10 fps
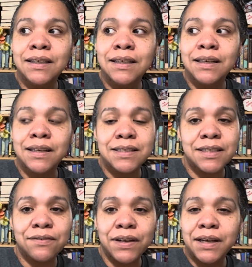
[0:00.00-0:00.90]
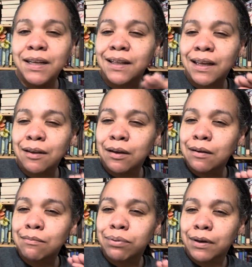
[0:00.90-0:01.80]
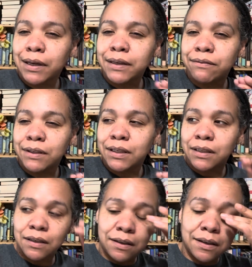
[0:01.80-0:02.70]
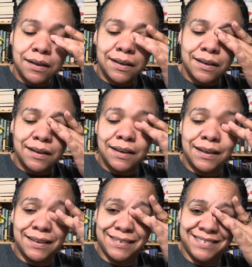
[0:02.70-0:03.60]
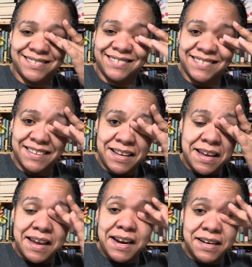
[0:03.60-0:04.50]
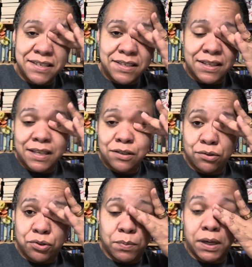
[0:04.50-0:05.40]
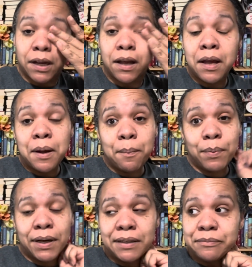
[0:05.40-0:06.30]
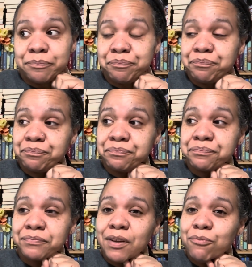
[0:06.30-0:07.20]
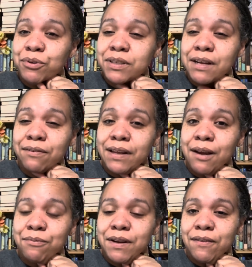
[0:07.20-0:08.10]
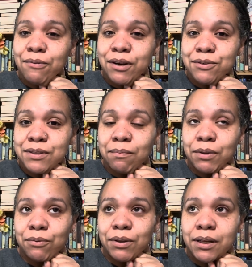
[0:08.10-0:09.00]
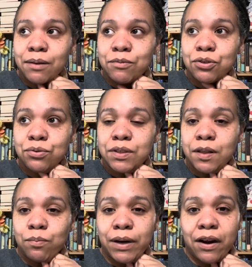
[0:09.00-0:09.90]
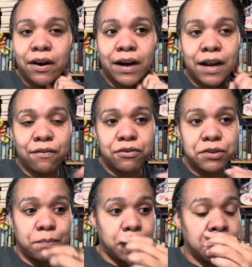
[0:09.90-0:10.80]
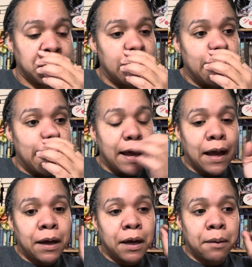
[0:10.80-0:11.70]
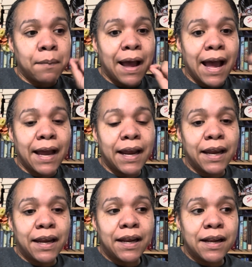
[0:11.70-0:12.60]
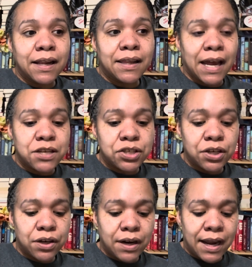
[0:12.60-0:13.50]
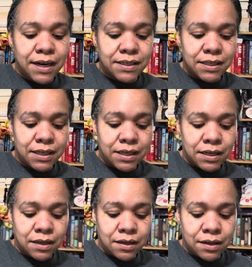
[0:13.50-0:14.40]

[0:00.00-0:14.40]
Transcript: because he's very like private, he just doesn't like social media. But I definitely want to do something with him to celebrate our anniversary month. Last year I did,